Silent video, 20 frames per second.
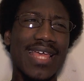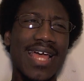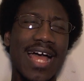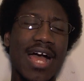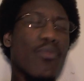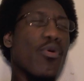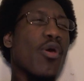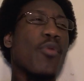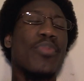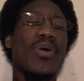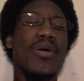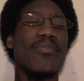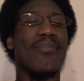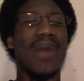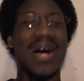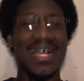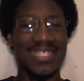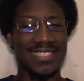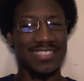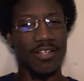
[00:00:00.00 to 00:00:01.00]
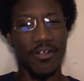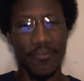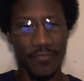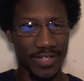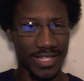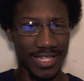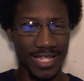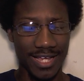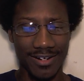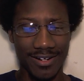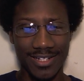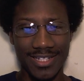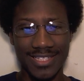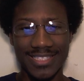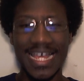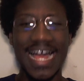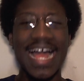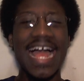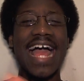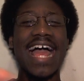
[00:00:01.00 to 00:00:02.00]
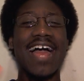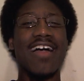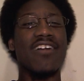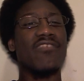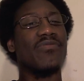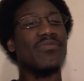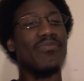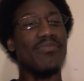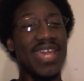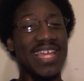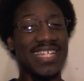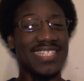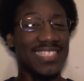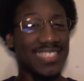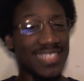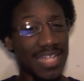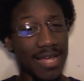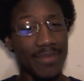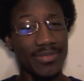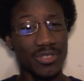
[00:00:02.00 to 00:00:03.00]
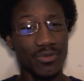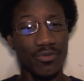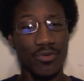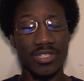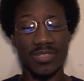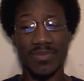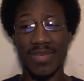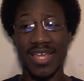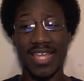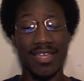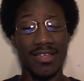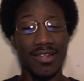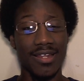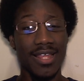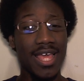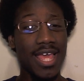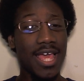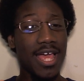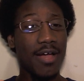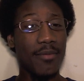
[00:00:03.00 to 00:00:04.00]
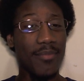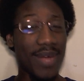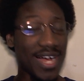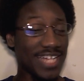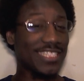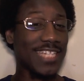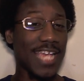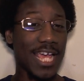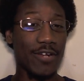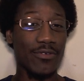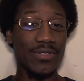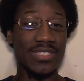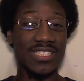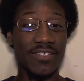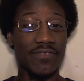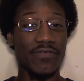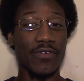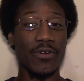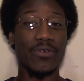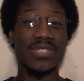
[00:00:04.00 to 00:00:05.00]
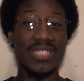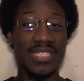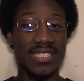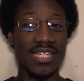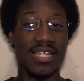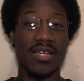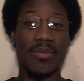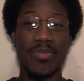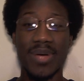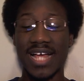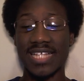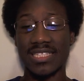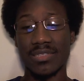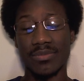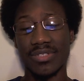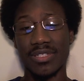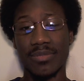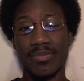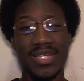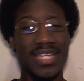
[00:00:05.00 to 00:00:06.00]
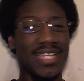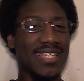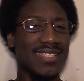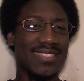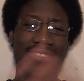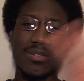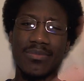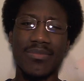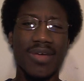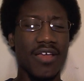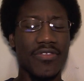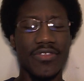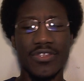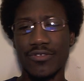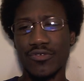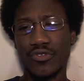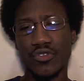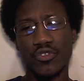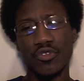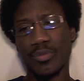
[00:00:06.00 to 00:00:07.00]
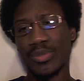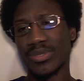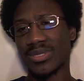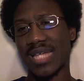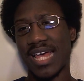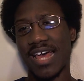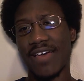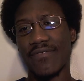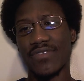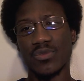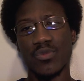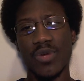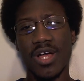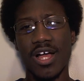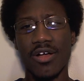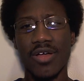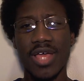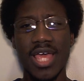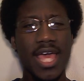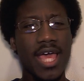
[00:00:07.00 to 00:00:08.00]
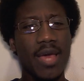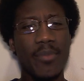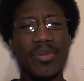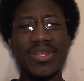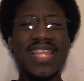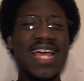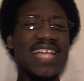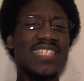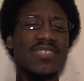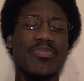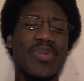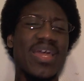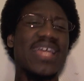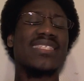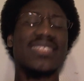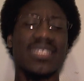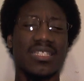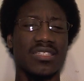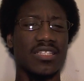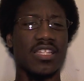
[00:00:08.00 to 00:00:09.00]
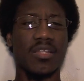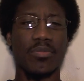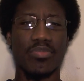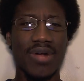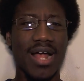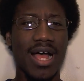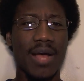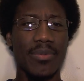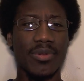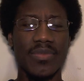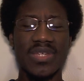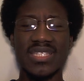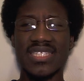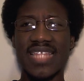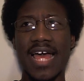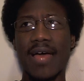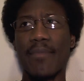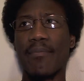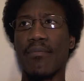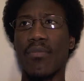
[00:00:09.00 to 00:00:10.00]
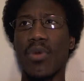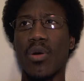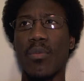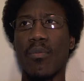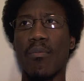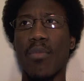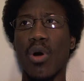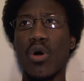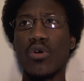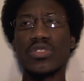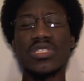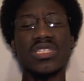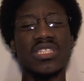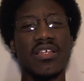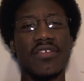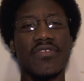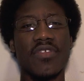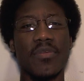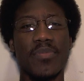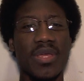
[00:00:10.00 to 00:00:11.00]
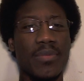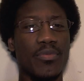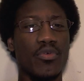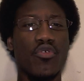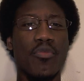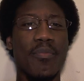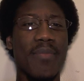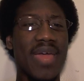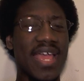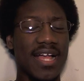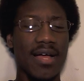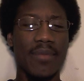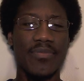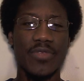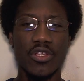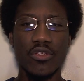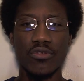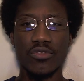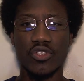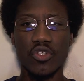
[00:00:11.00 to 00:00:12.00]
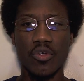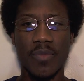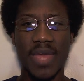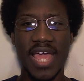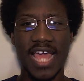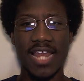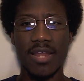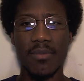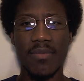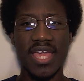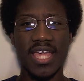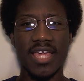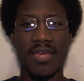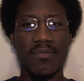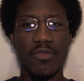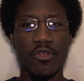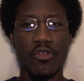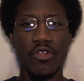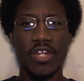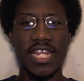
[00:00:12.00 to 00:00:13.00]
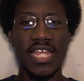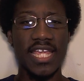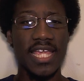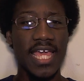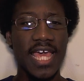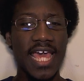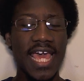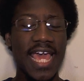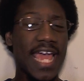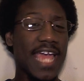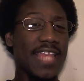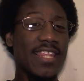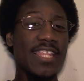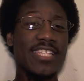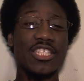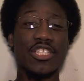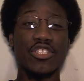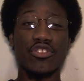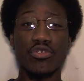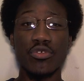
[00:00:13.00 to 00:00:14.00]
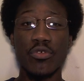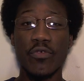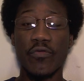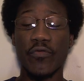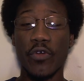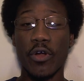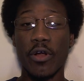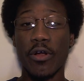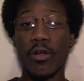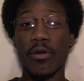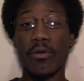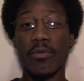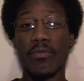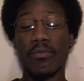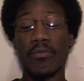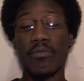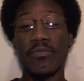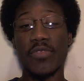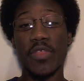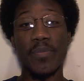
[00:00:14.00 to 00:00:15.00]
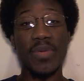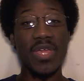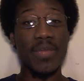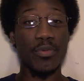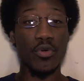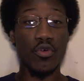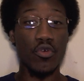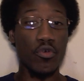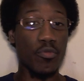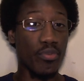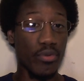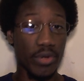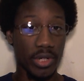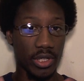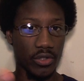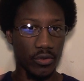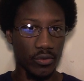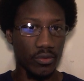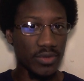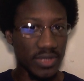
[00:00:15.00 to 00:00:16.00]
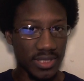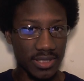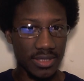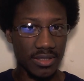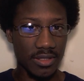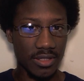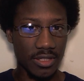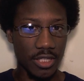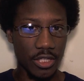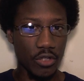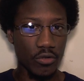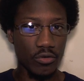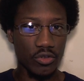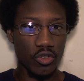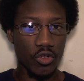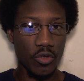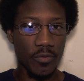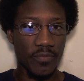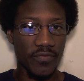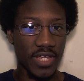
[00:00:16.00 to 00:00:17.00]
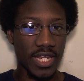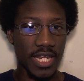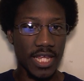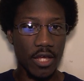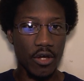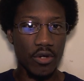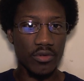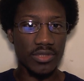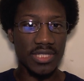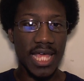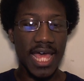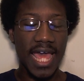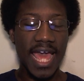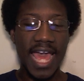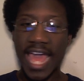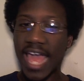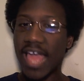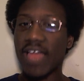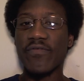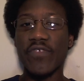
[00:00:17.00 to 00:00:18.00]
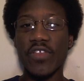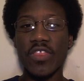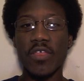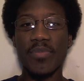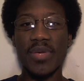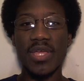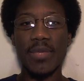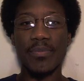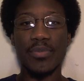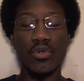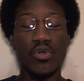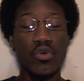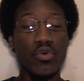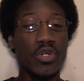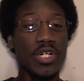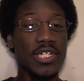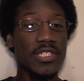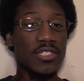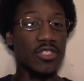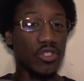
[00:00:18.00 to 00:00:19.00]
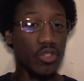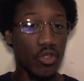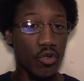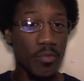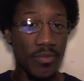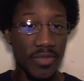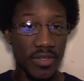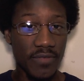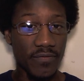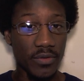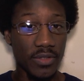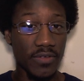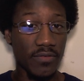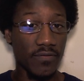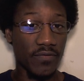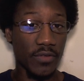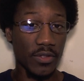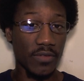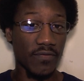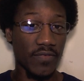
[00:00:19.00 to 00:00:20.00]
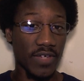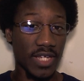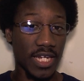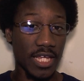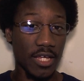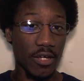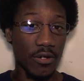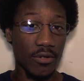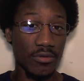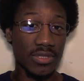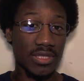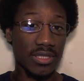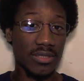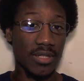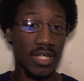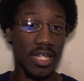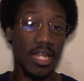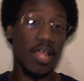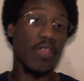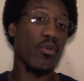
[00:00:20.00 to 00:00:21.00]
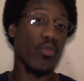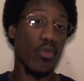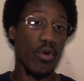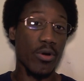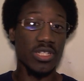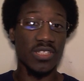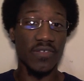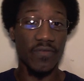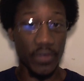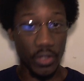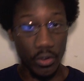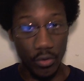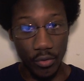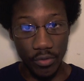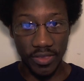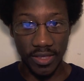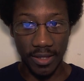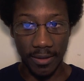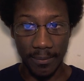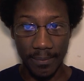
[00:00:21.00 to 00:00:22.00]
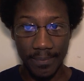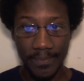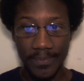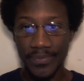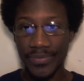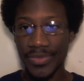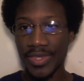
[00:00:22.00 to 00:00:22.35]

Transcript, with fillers: I won't put myself in there because I have made steps towards making my channel as diverse as it could possibly be, and some other YouTubers have as well. But that's basically the problem is that most of the people who make up the YouTube anime community, and this is true for the people who produce the YouTube videos and for the people who consume the videos, in other words, view them,